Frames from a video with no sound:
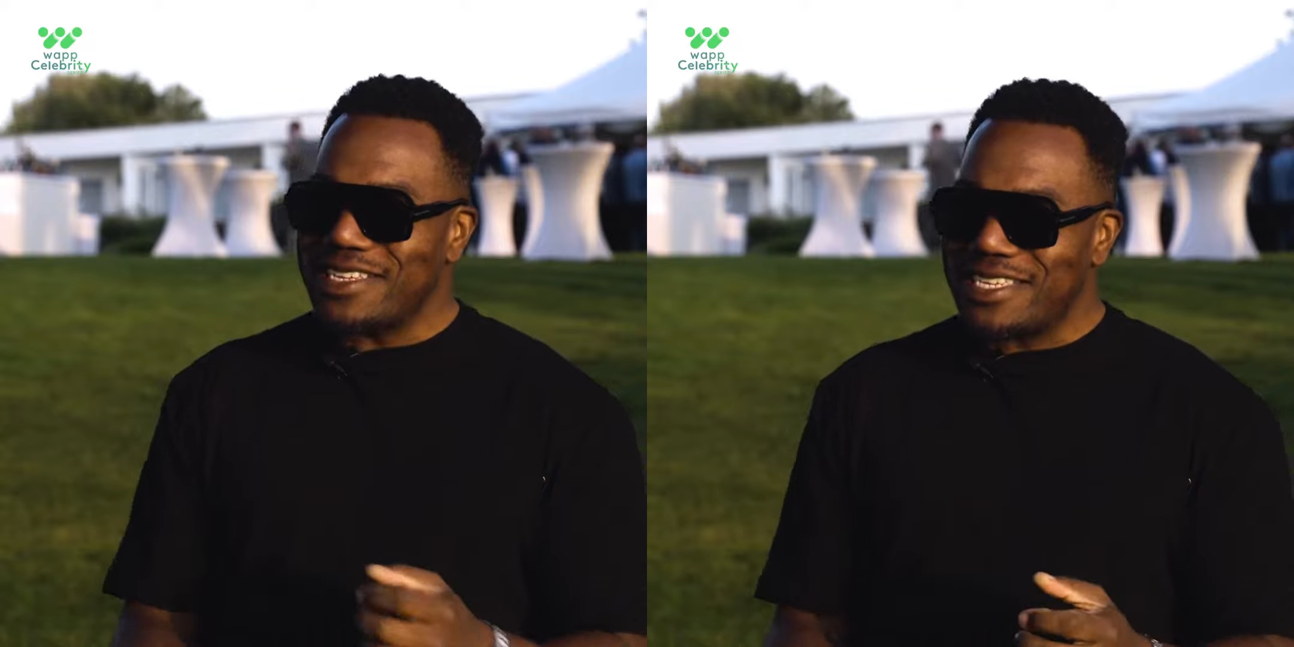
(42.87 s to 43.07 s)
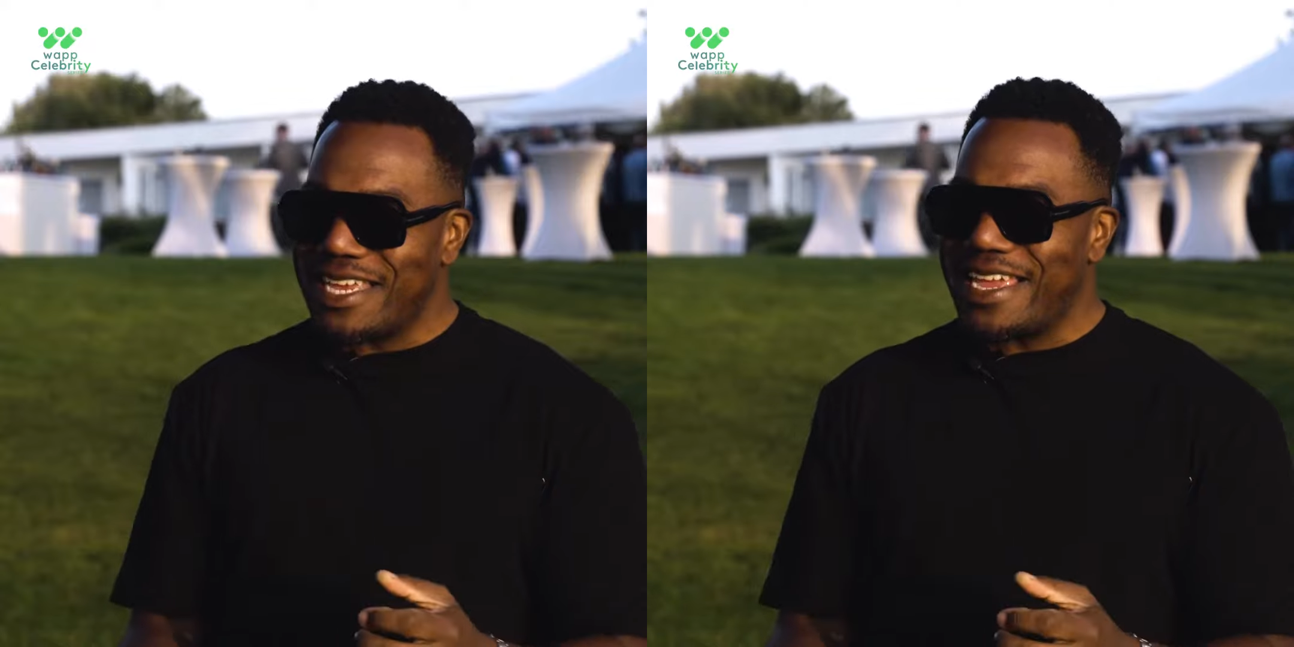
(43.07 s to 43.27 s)

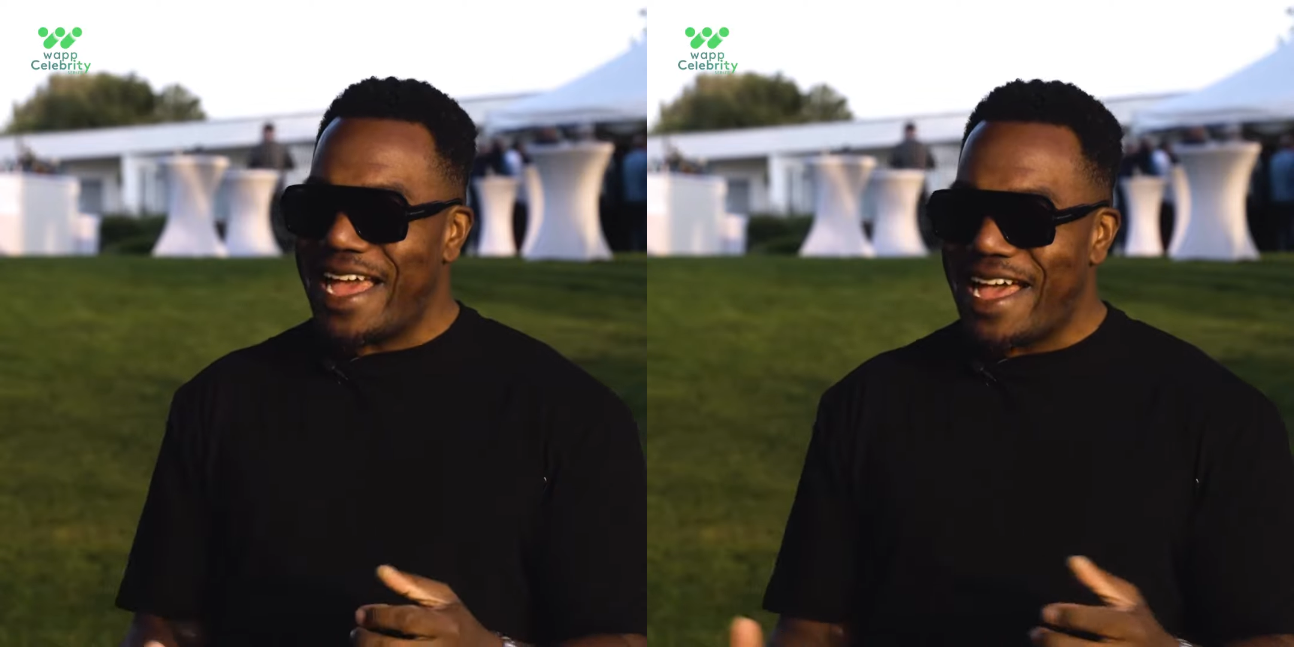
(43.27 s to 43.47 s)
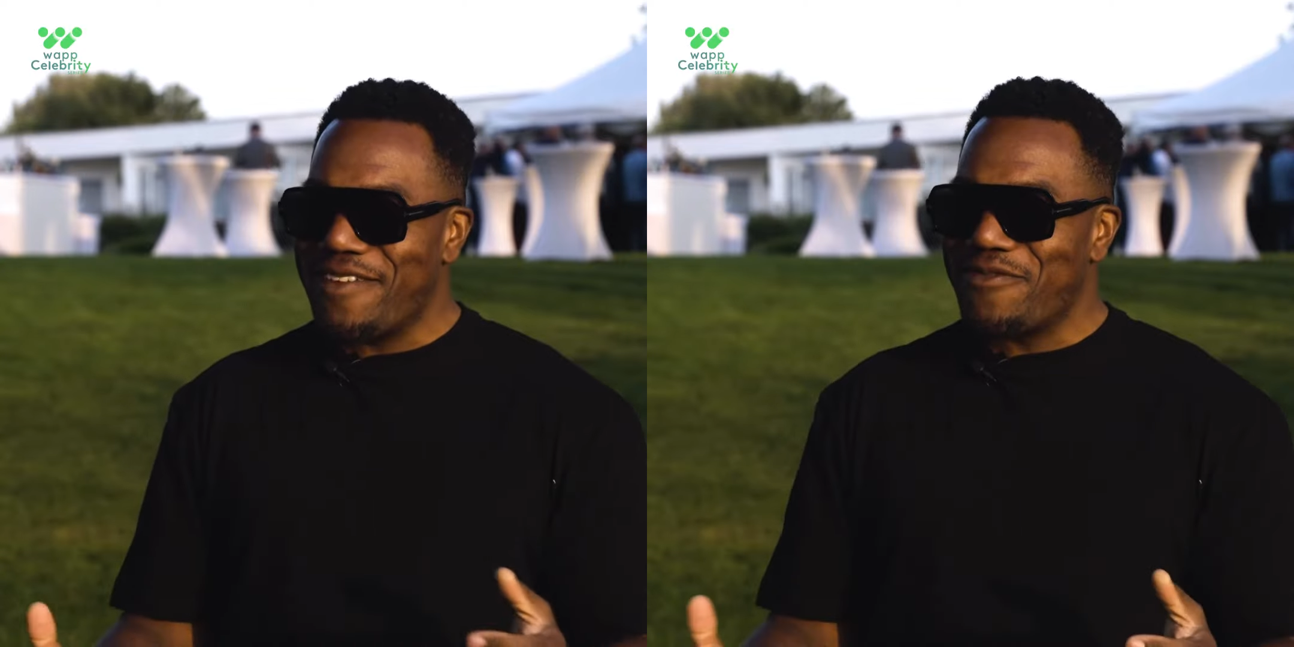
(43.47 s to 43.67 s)
to see
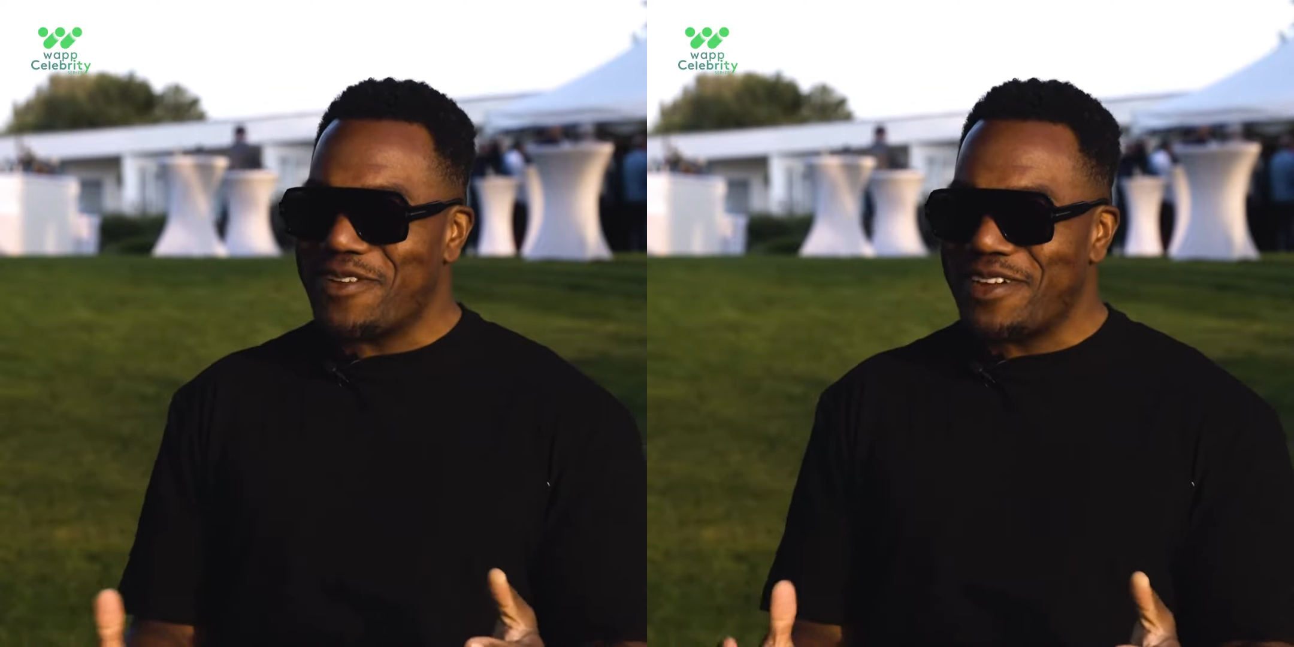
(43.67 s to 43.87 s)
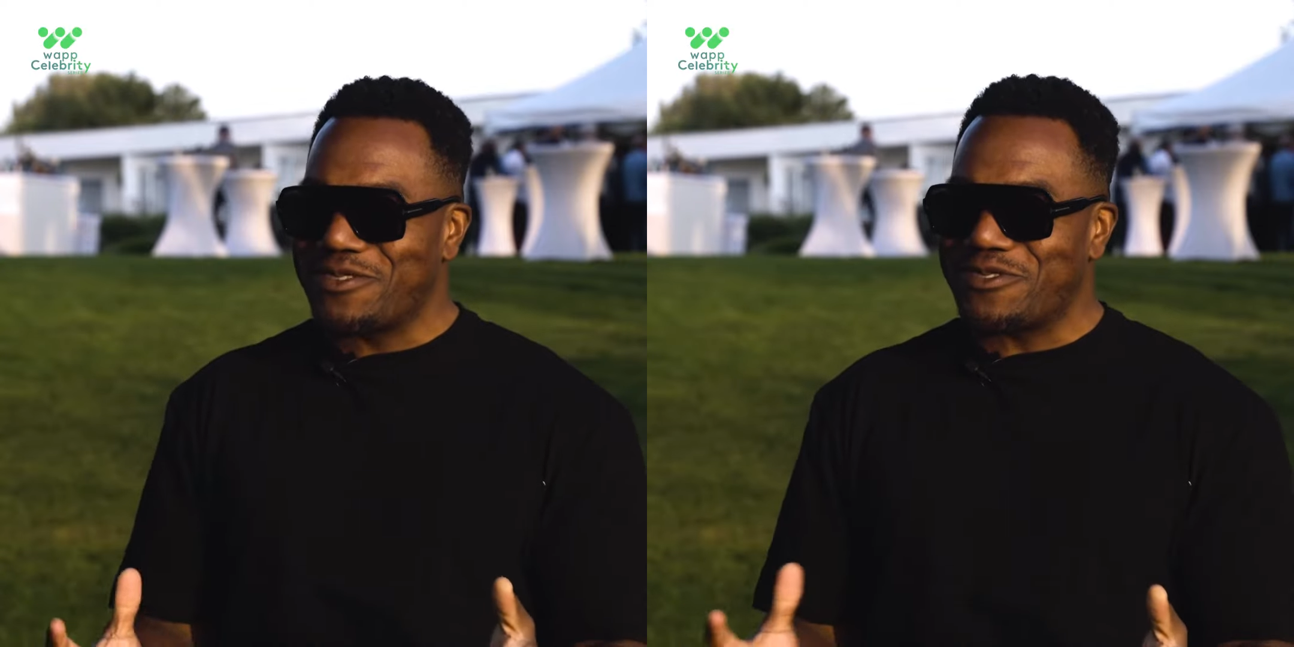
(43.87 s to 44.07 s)
how
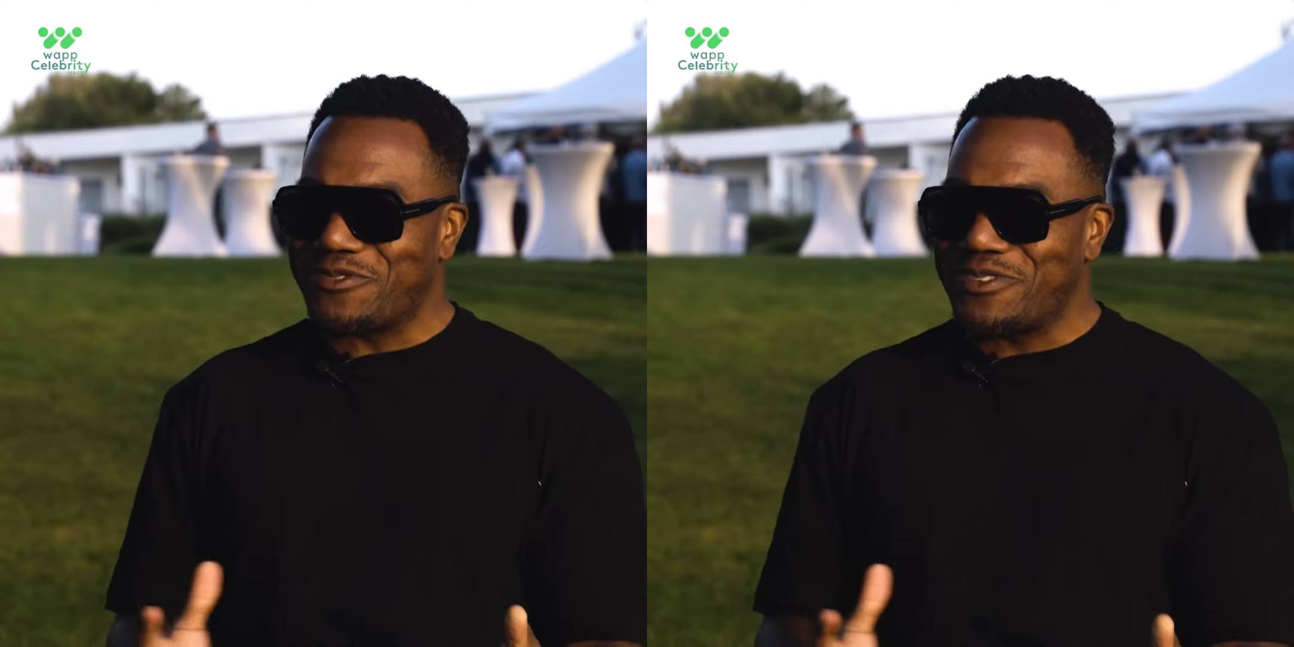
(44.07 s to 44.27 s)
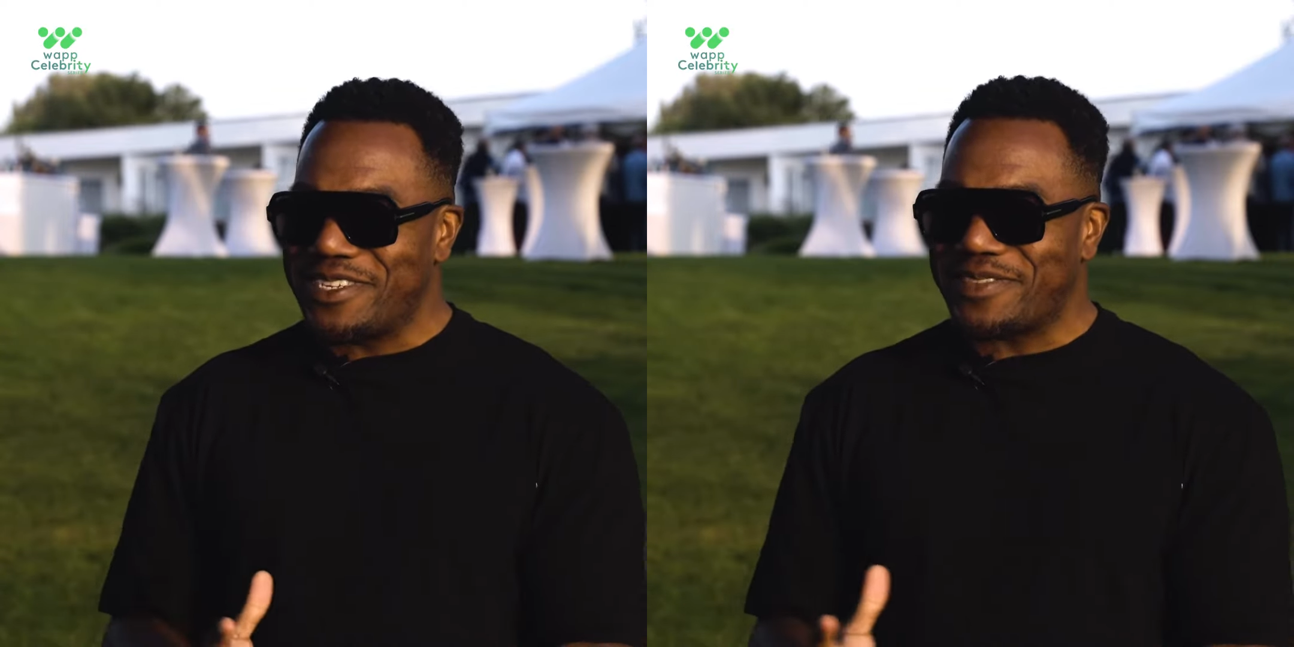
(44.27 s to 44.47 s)
everyone else
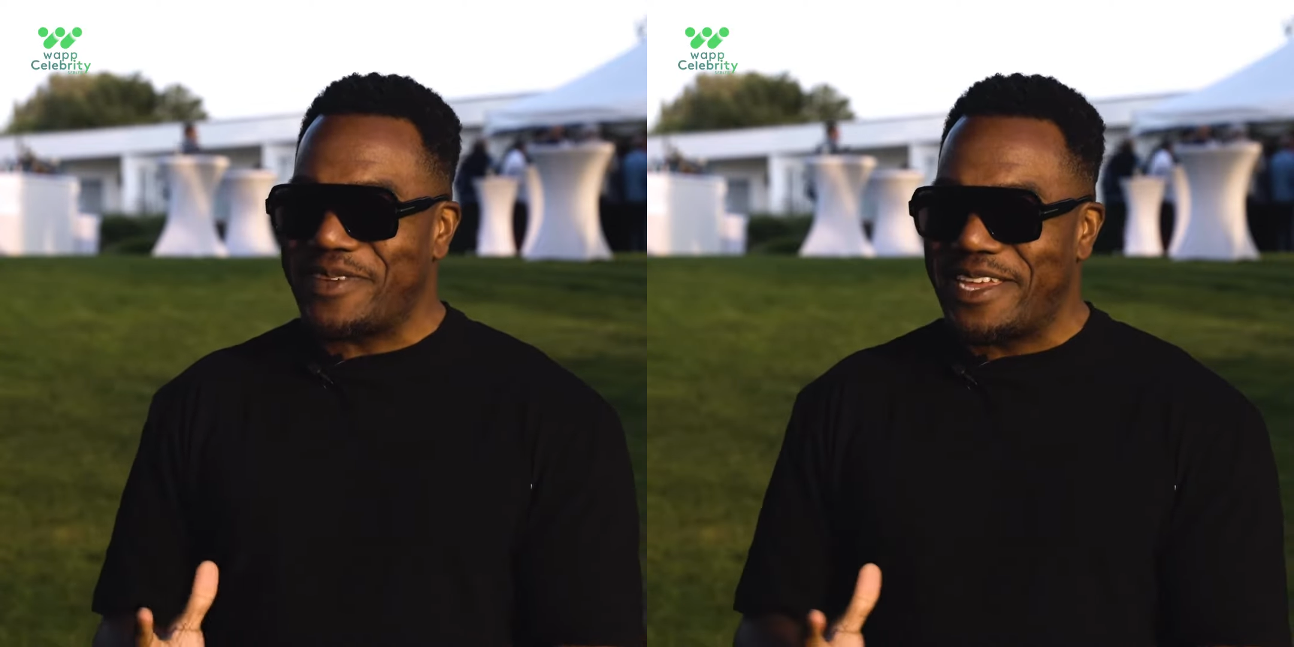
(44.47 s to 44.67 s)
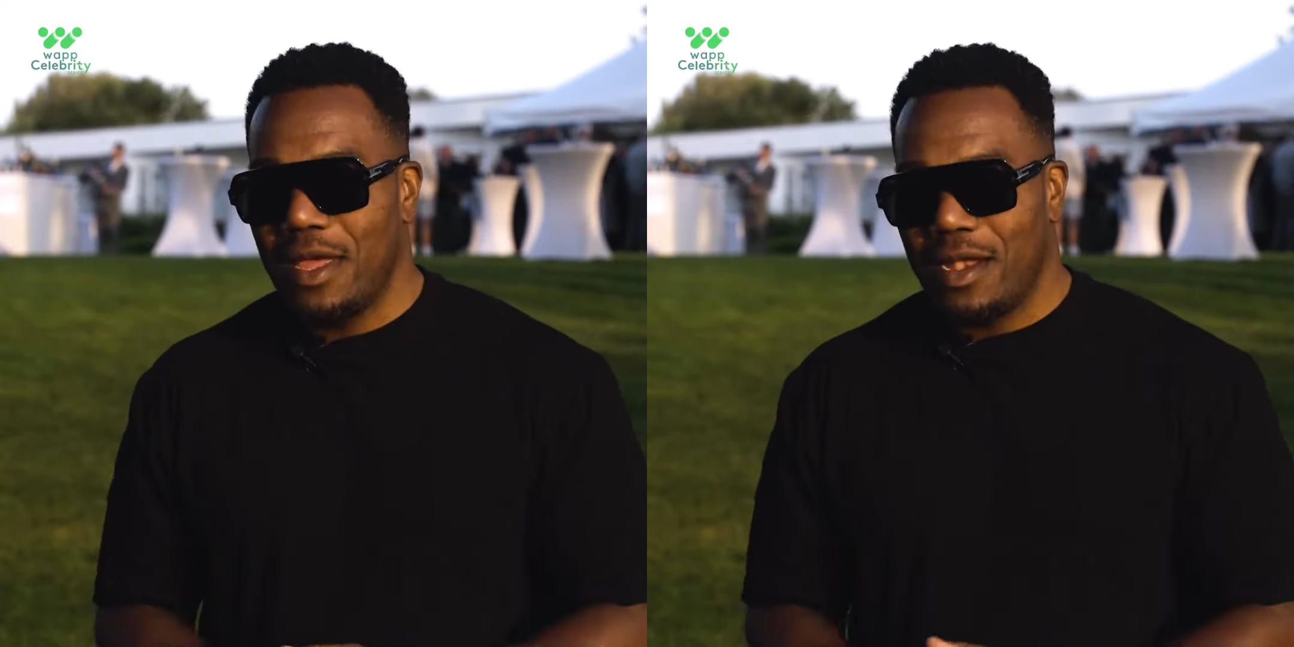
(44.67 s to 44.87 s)
treats
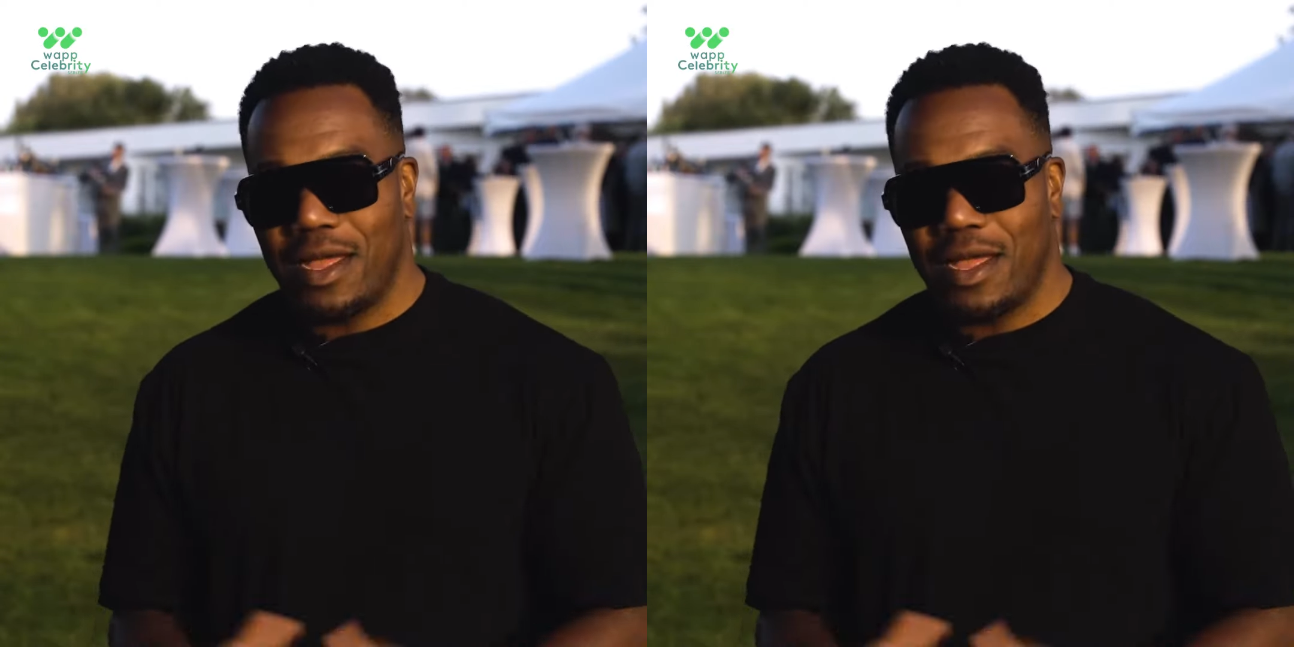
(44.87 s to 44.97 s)
me.